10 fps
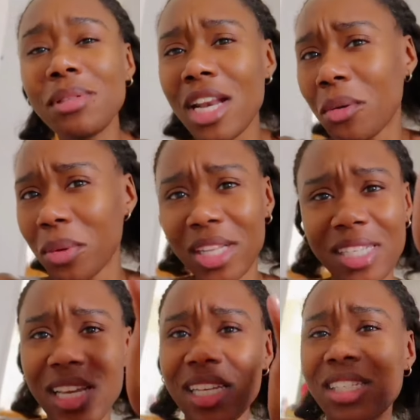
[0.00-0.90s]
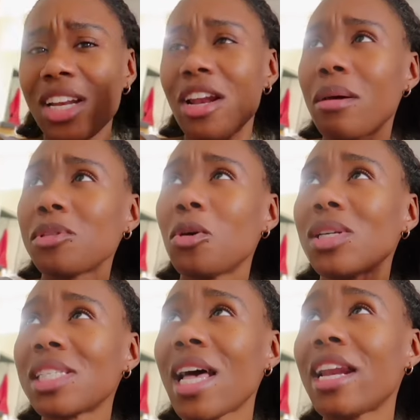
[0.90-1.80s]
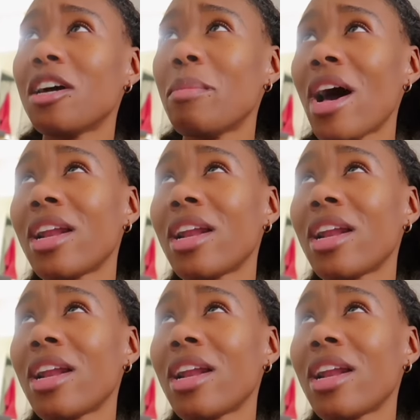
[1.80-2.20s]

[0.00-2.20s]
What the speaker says: to that realization and I'm so excited about